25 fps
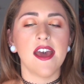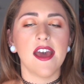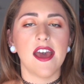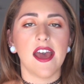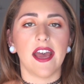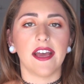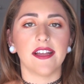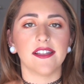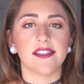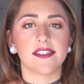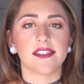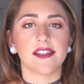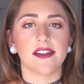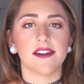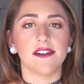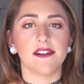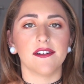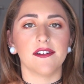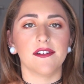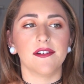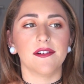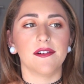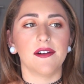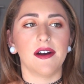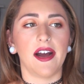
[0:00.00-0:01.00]
And
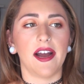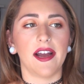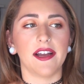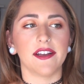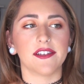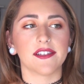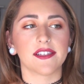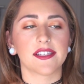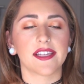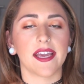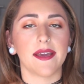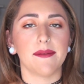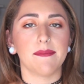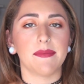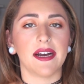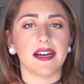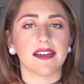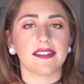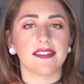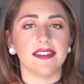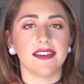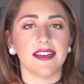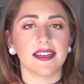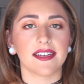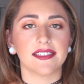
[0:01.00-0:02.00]
so I just came
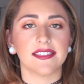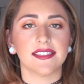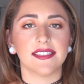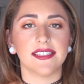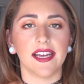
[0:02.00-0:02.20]
back the next